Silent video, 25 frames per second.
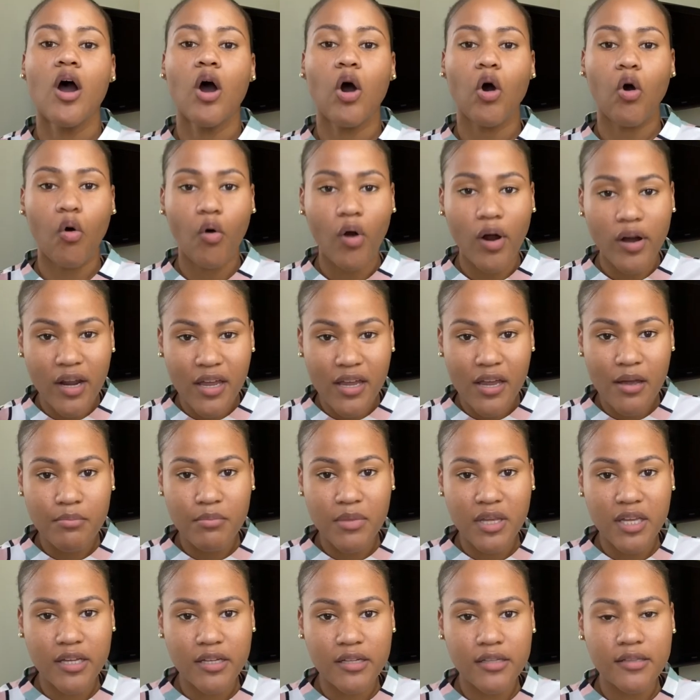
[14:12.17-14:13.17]
Order your
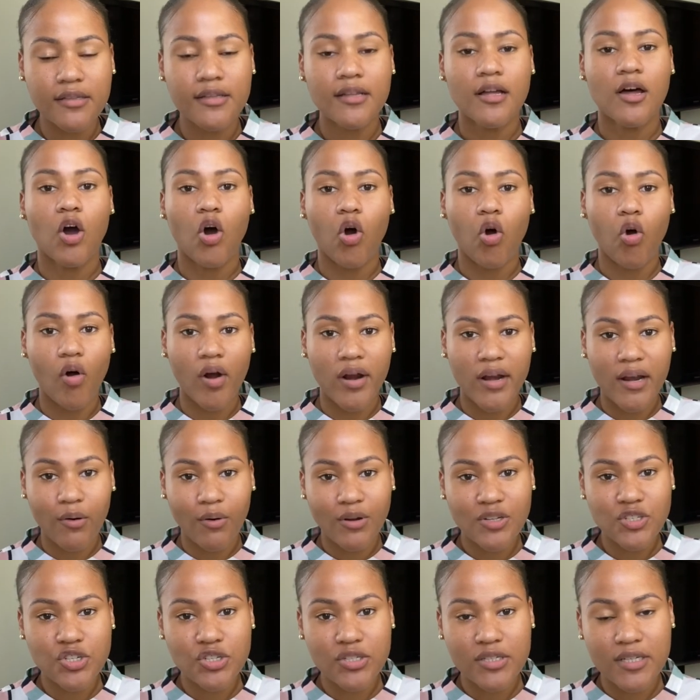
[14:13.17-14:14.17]
meal, order
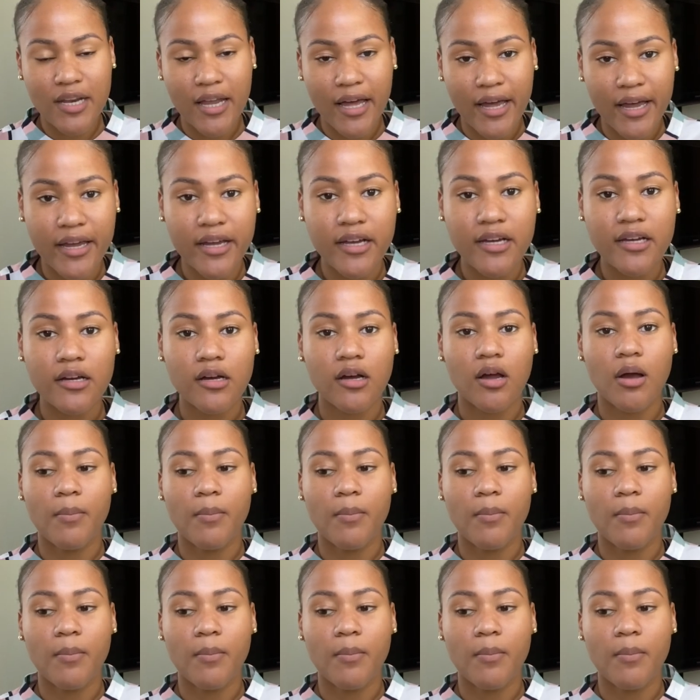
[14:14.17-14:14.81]
what you'd like,